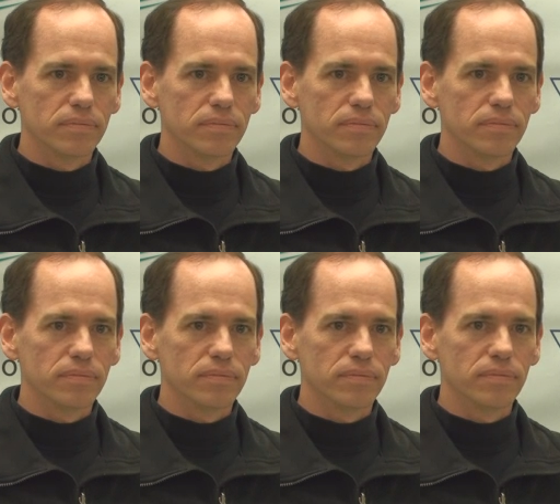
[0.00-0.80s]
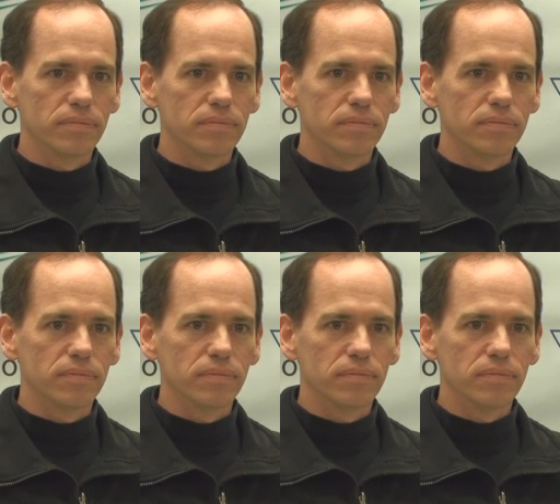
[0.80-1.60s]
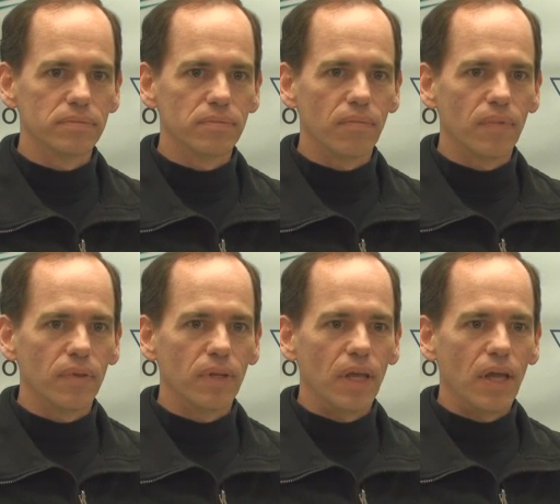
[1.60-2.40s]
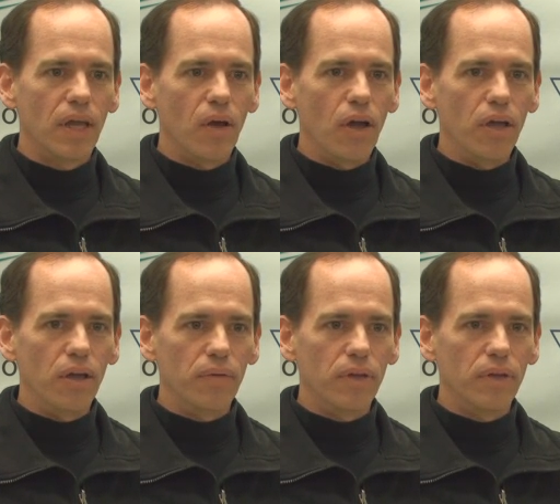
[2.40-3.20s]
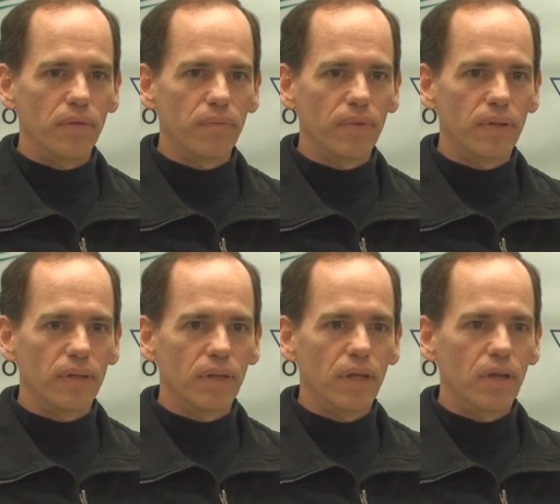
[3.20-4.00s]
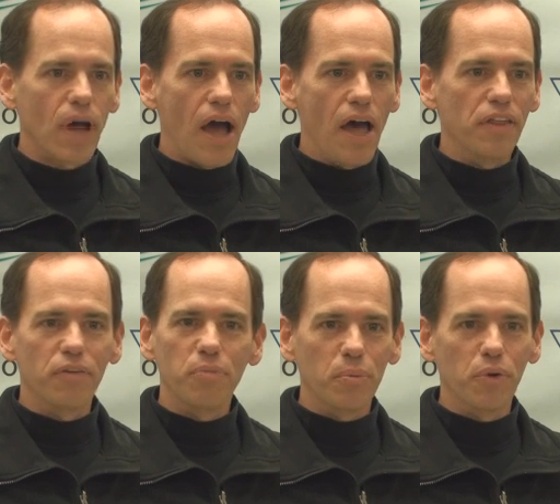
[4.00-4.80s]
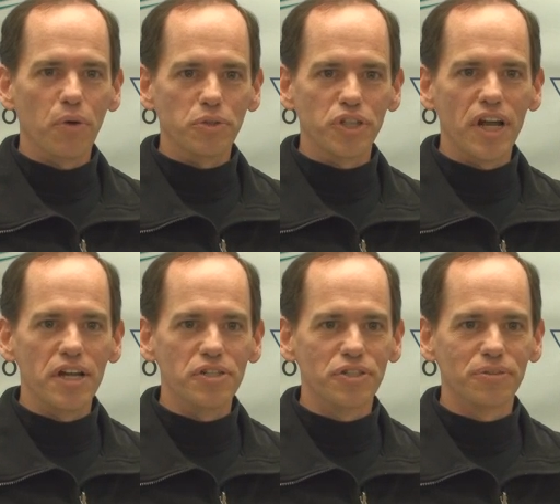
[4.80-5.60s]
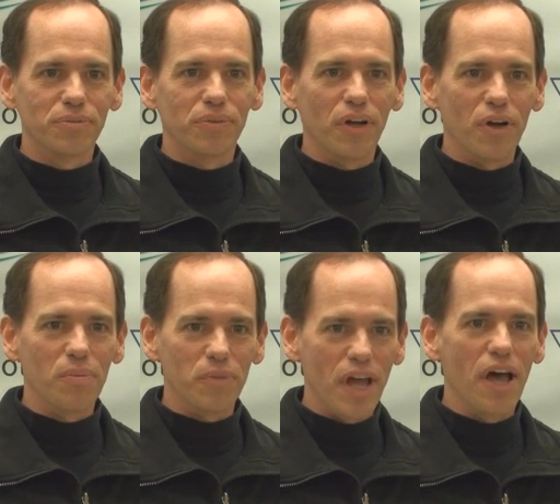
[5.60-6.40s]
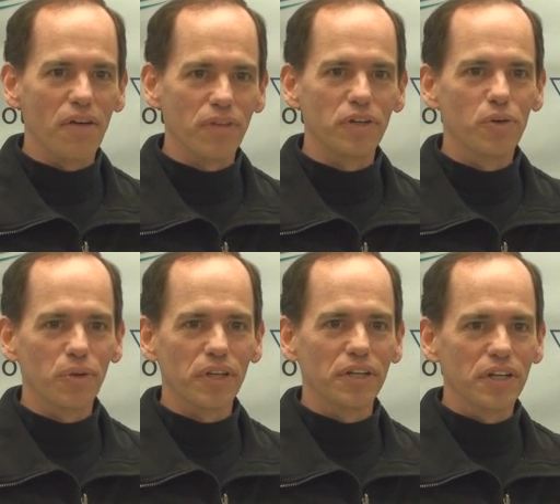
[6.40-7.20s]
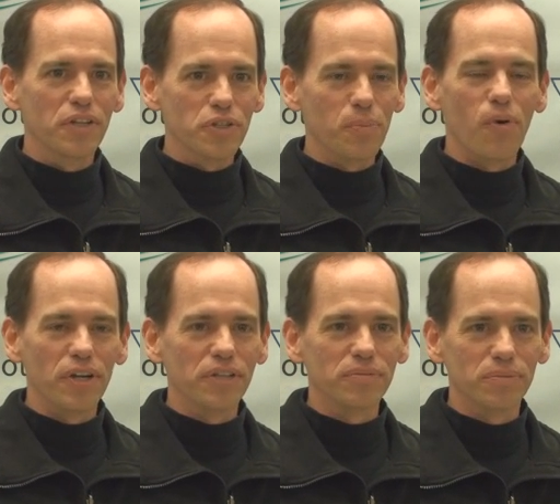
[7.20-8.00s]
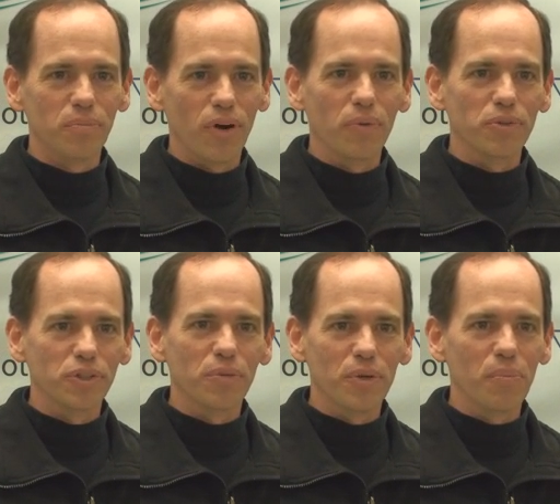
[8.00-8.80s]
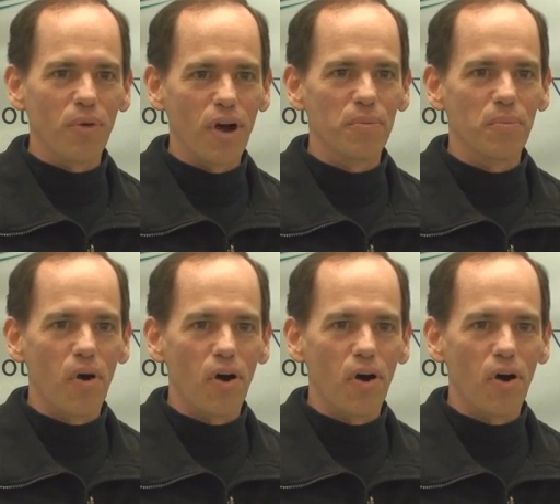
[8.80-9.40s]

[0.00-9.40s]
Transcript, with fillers: Brentwood may be a problem again tomorrow morning, though, even though we're getting the word out? I, I think if people don't change, um, yeah, if they do what they did this morning, Brentwood's going to be a problem